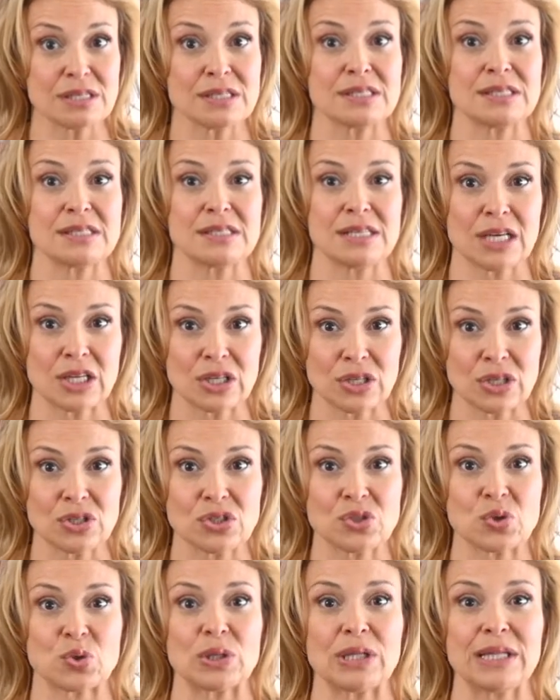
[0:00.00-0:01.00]

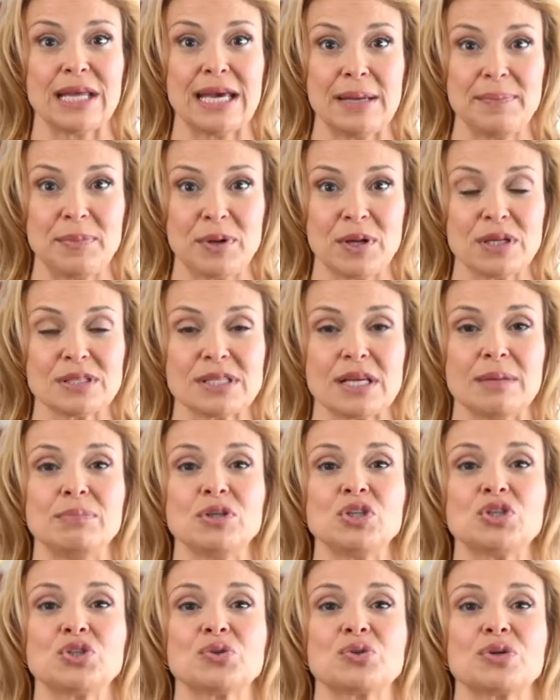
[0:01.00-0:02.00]
stickers, or labels, and be
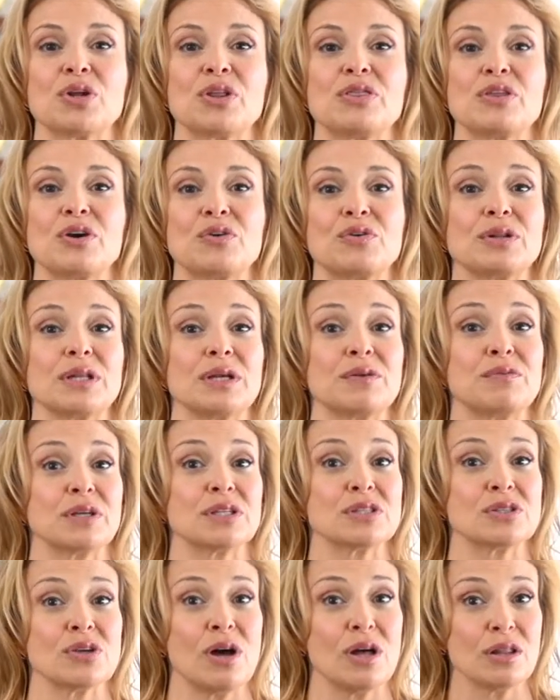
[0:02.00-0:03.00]
sure to thoroughly
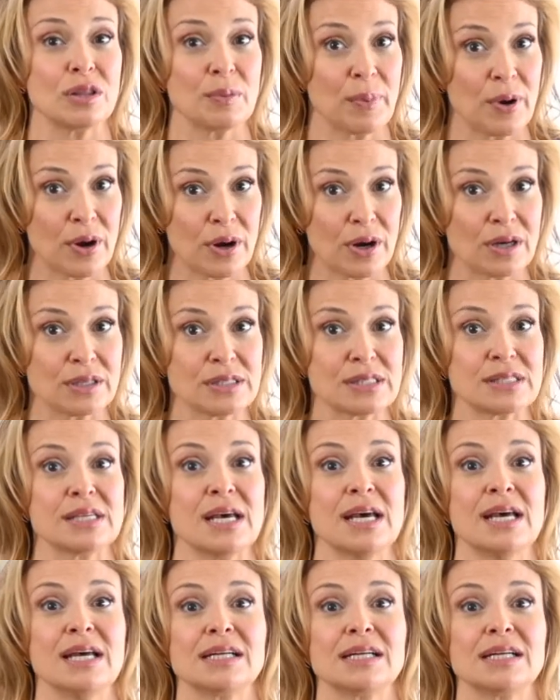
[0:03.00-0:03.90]
rinse all the parts,